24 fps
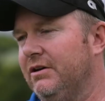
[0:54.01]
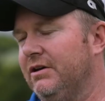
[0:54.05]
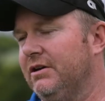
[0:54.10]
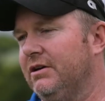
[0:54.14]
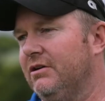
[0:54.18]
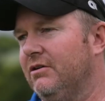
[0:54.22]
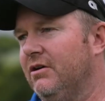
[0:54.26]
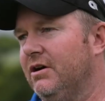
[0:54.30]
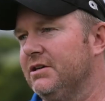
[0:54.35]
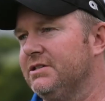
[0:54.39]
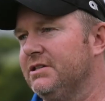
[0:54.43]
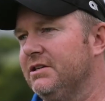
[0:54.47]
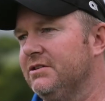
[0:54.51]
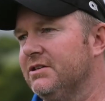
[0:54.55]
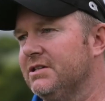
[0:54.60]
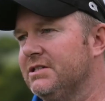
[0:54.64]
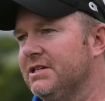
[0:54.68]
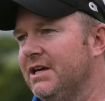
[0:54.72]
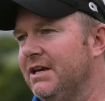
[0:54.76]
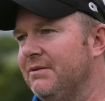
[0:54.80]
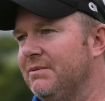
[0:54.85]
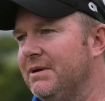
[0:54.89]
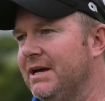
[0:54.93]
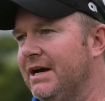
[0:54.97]
you know, I sit in the
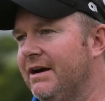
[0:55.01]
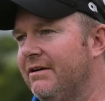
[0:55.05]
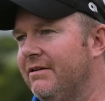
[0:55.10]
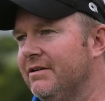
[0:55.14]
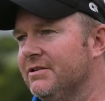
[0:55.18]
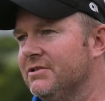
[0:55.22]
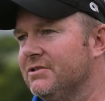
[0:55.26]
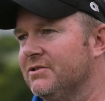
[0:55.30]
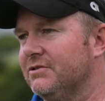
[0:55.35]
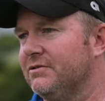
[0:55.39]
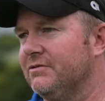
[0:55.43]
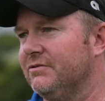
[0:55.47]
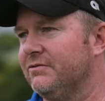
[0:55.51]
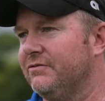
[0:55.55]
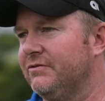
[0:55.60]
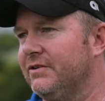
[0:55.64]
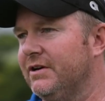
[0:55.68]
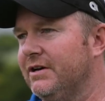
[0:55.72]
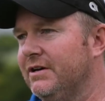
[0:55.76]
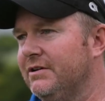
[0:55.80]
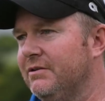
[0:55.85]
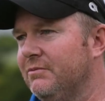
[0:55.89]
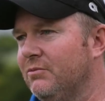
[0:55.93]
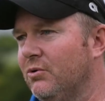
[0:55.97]
team car and sort of
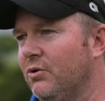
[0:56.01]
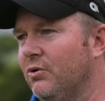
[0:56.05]
uh,